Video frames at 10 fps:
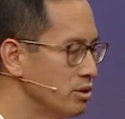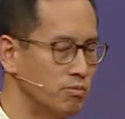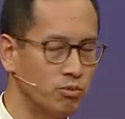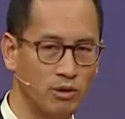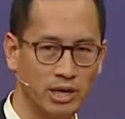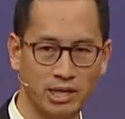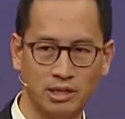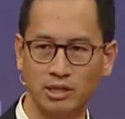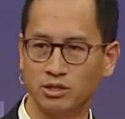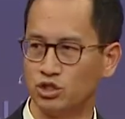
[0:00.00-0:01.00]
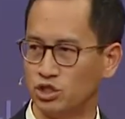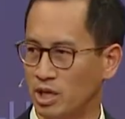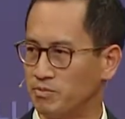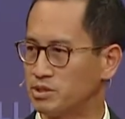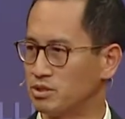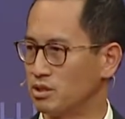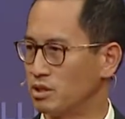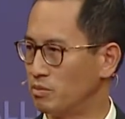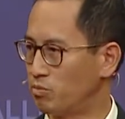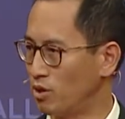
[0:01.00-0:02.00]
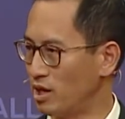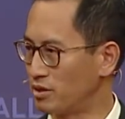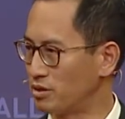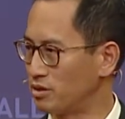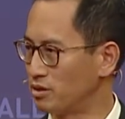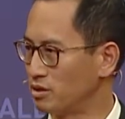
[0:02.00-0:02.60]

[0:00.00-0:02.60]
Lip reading: the brain shapes the breath.